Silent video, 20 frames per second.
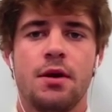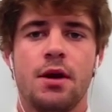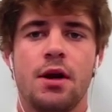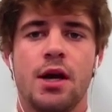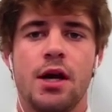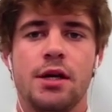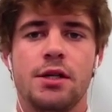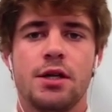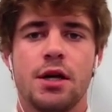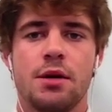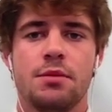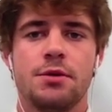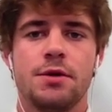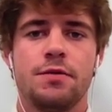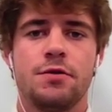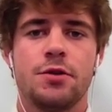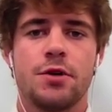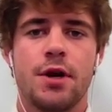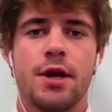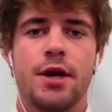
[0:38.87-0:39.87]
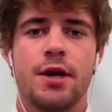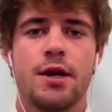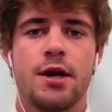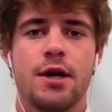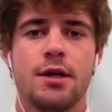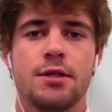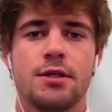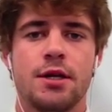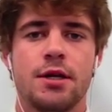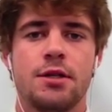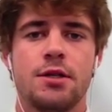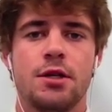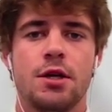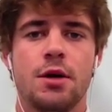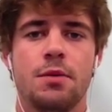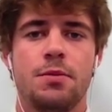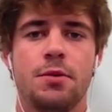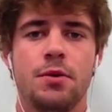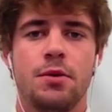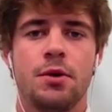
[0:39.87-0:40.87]
In terms of trade,
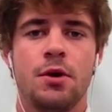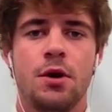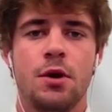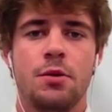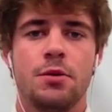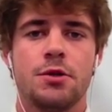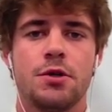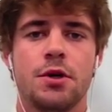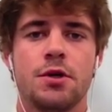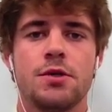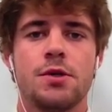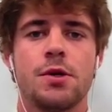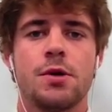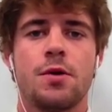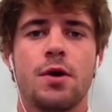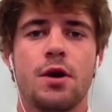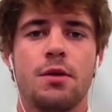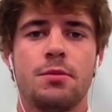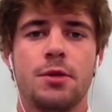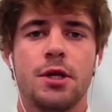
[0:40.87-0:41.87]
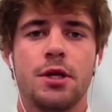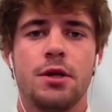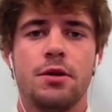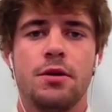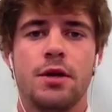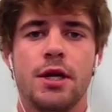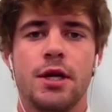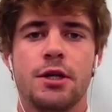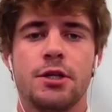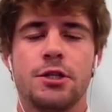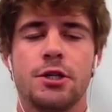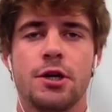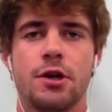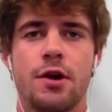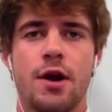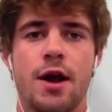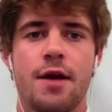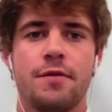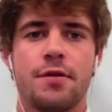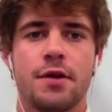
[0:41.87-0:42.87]
Constantinople was also incredibly unique
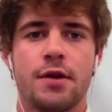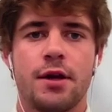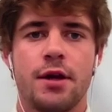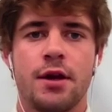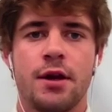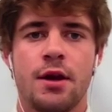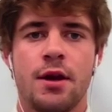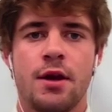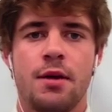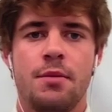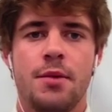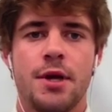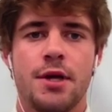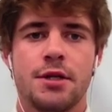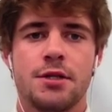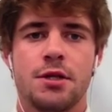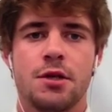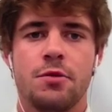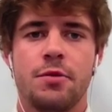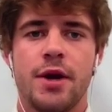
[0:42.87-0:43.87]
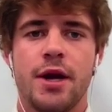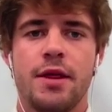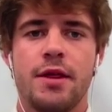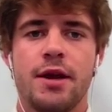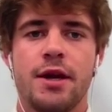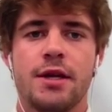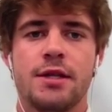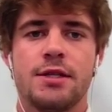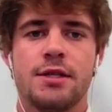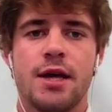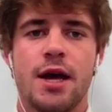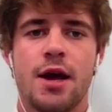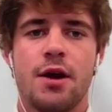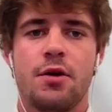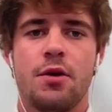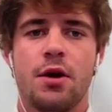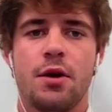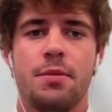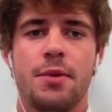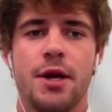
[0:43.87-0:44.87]
geographically because of the way that it sat
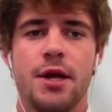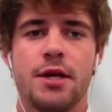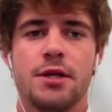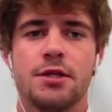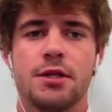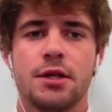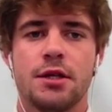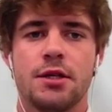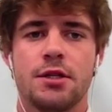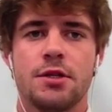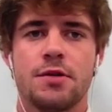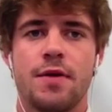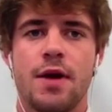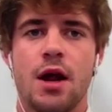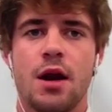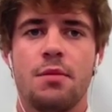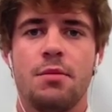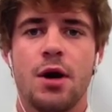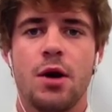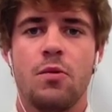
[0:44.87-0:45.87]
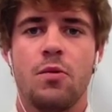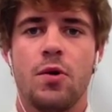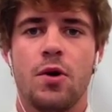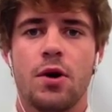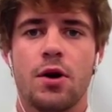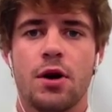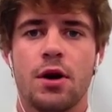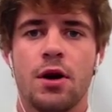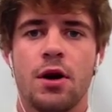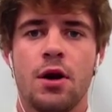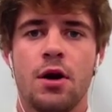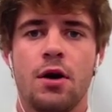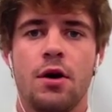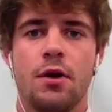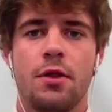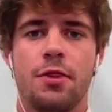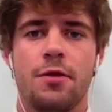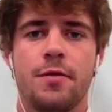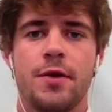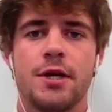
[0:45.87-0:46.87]
on a peninsula surrounded by water
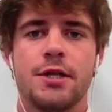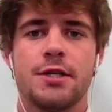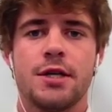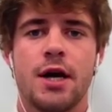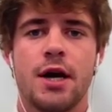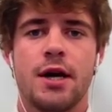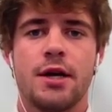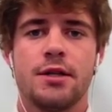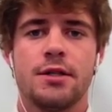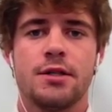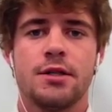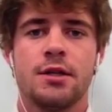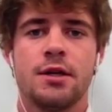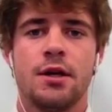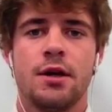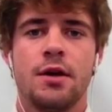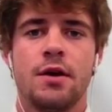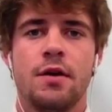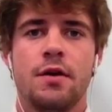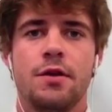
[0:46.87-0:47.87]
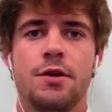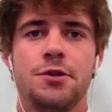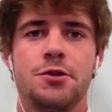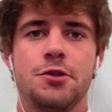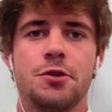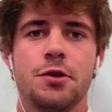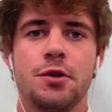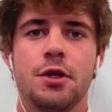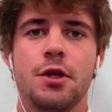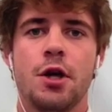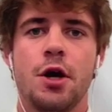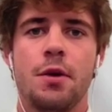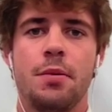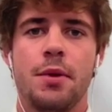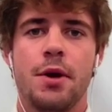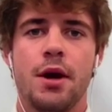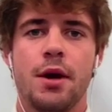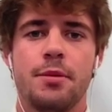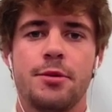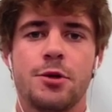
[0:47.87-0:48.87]
on three sides. This truly
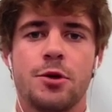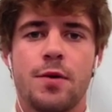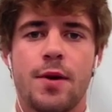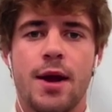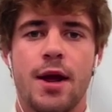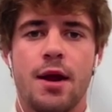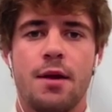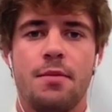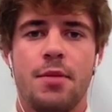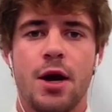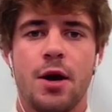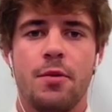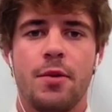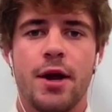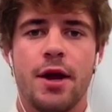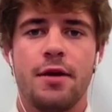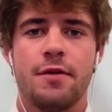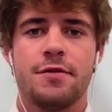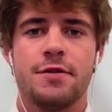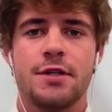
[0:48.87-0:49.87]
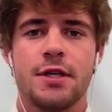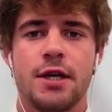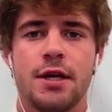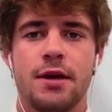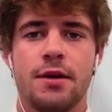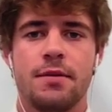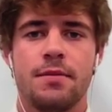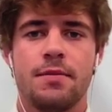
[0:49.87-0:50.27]
opened up trade by way of sea.